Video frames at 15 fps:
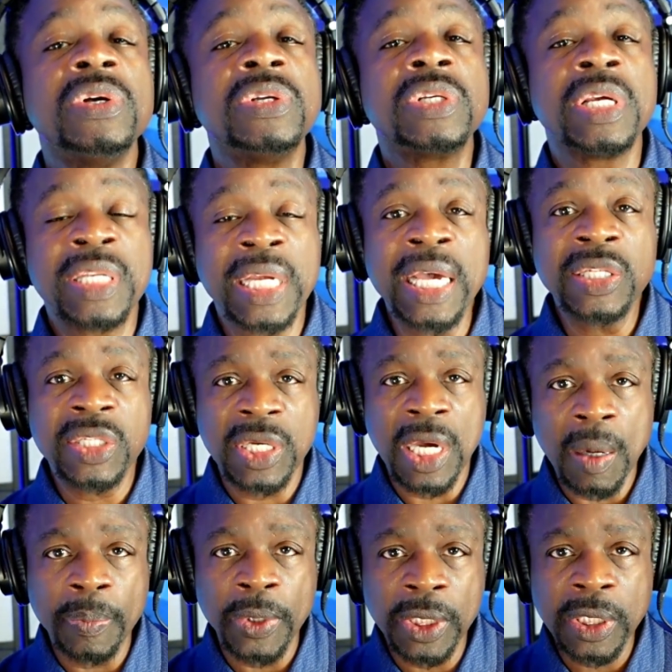Today's
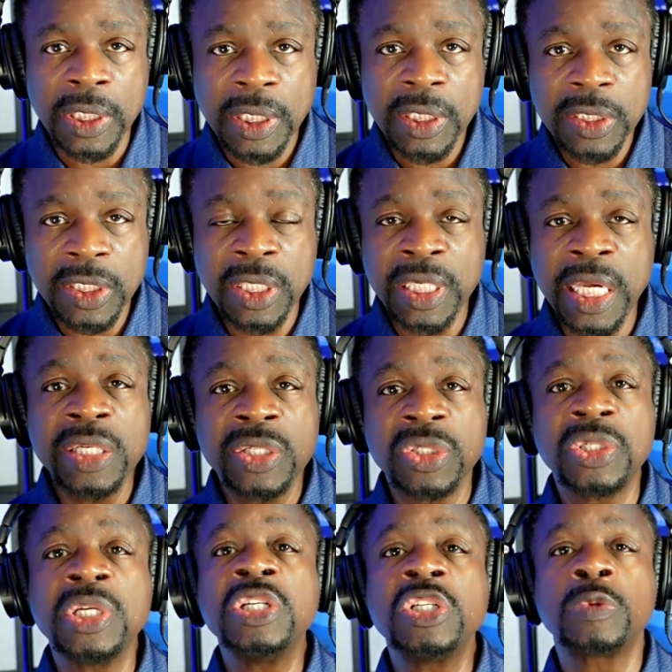topic, today's
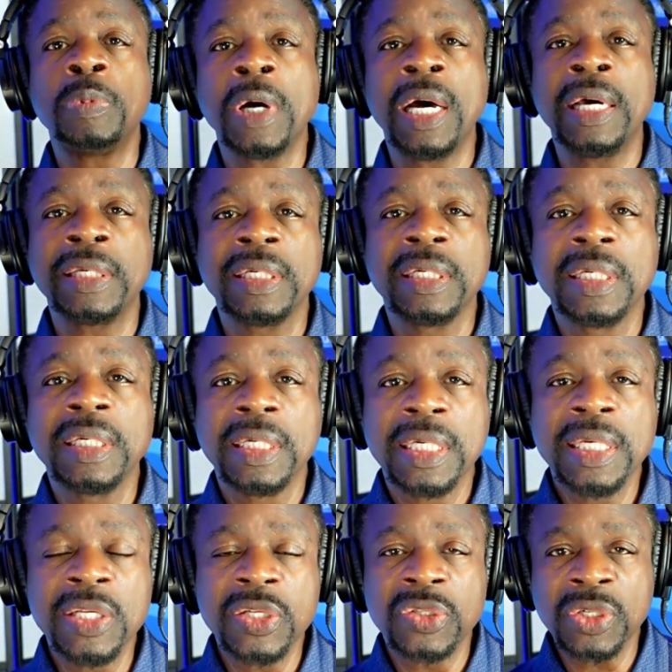G spot,
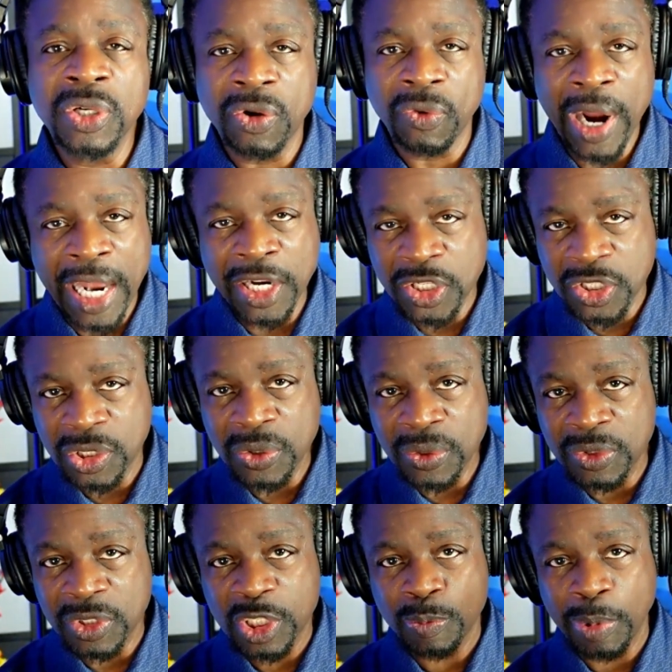is the
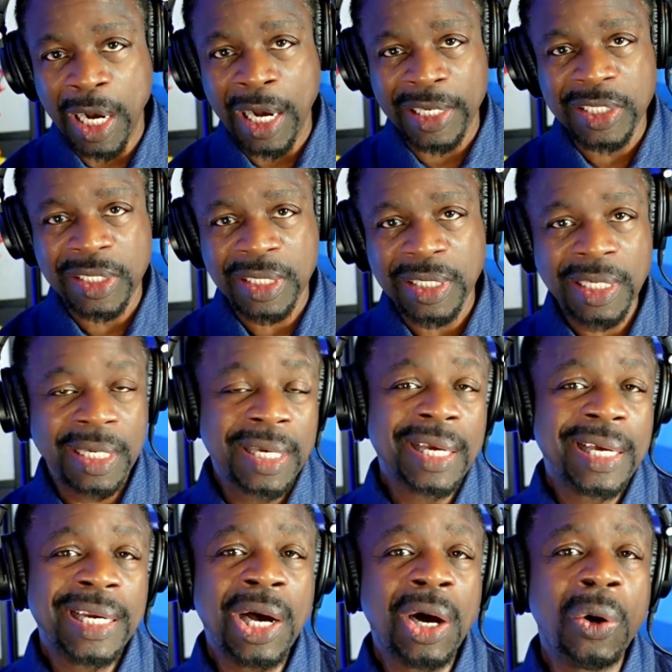gratitude spot.
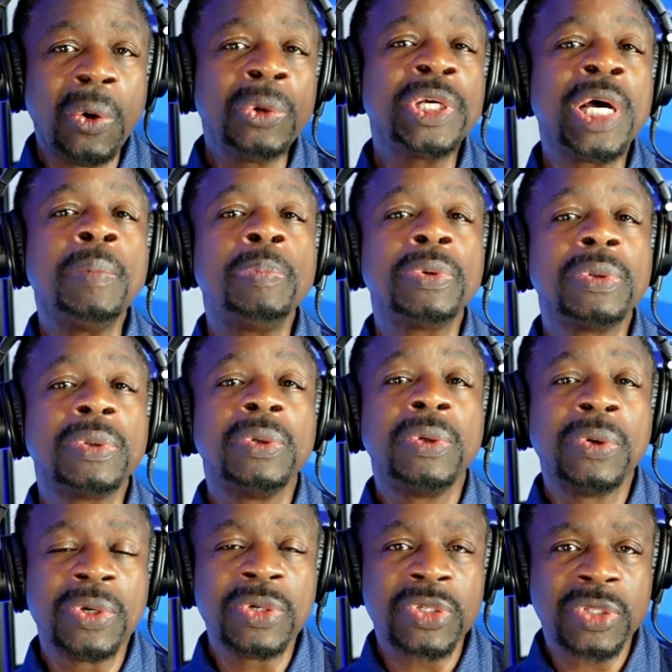Now, hold up,
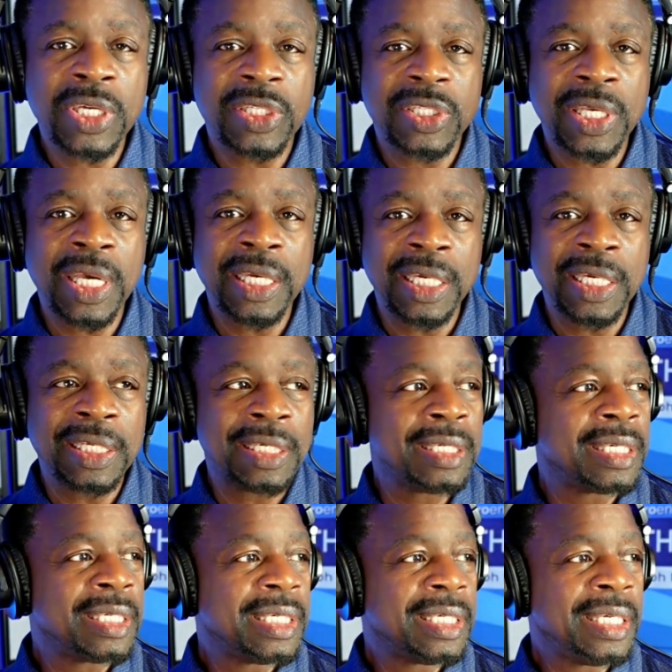or as they say
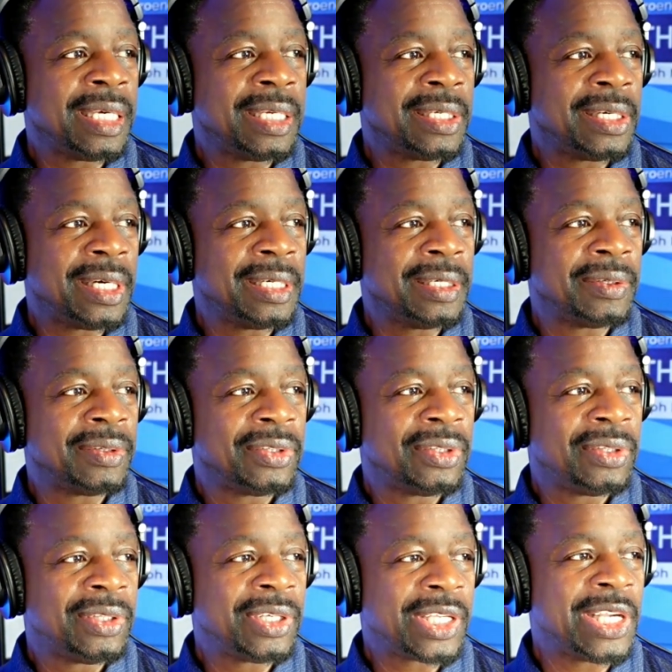
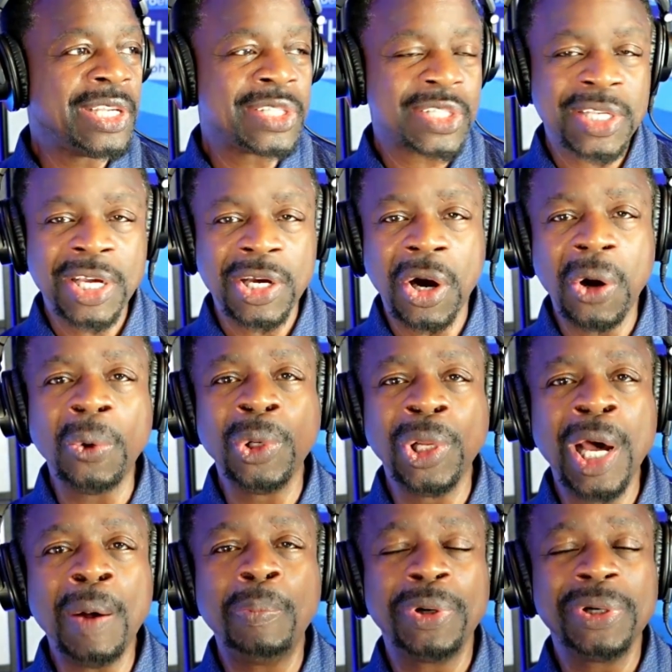the kids say, hold
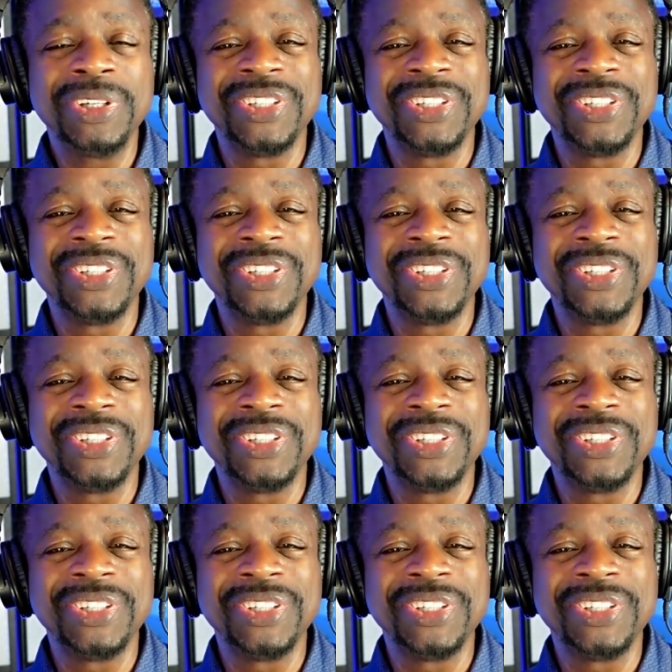up.